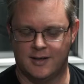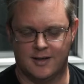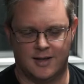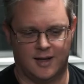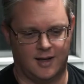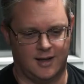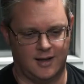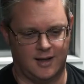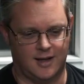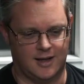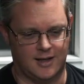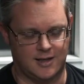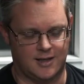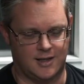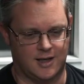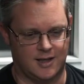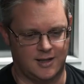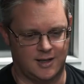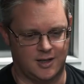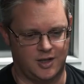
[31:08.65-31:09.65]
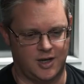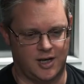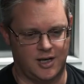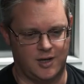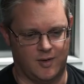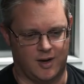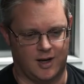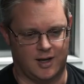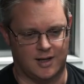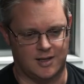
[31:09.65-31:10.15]
So I think it's a, it's a
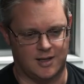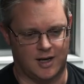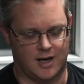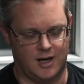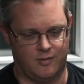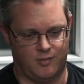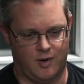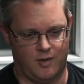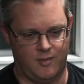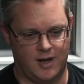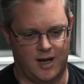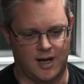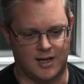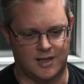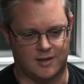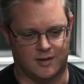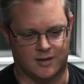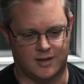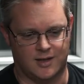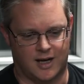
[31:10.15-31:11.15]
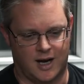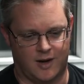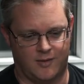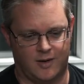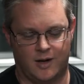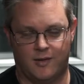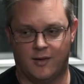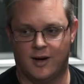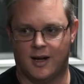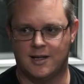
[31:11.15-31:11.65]
genuine concern. It'll probably get sorted out.
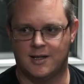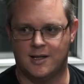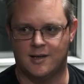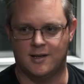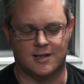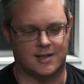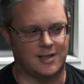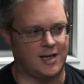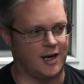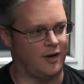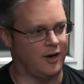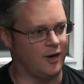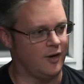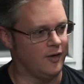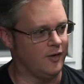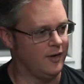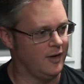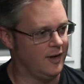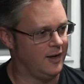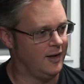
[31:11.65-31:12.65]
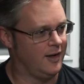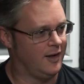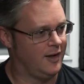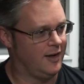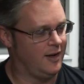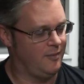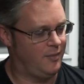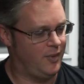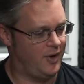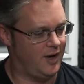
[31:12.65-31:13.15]
We don't want to get too hysterical.
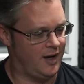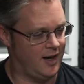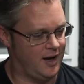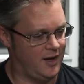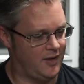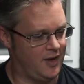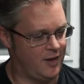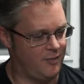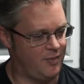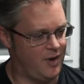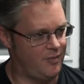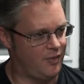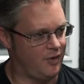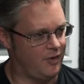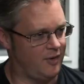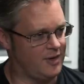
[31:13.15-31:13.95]
But I think oh, I people